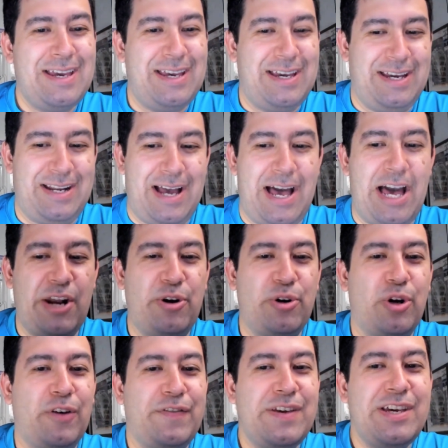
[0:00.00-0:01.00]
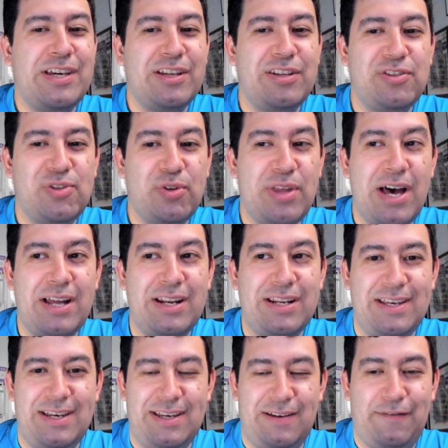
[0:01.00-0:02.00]
And I don't know if he can do that
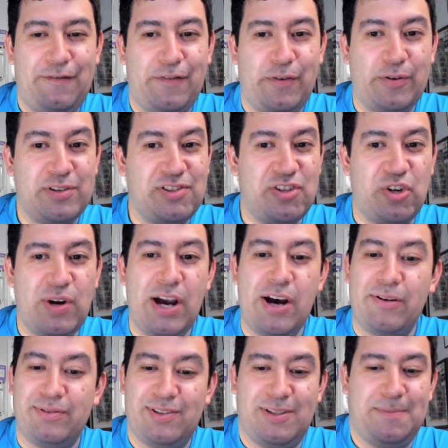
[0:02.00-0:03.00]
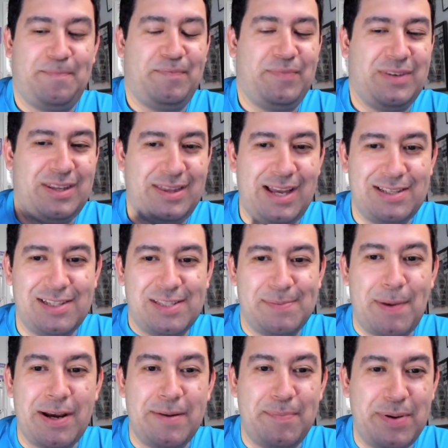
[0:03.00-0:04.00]
first year out. That's just
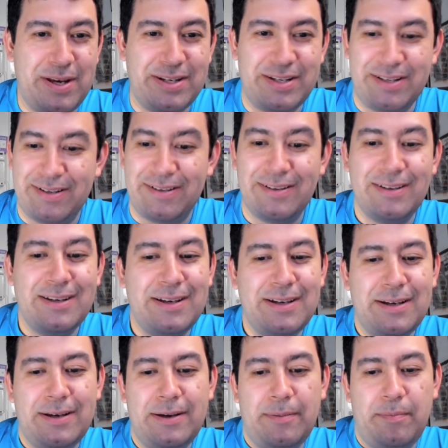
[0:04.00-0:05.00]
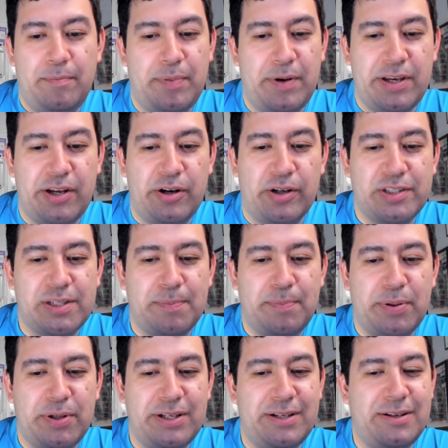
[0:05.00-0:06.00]
my opinion. But, you know, to
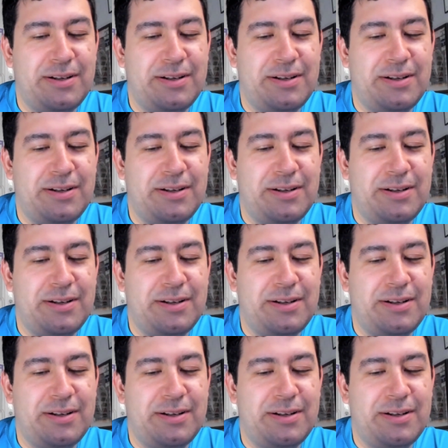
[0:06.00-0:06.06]
put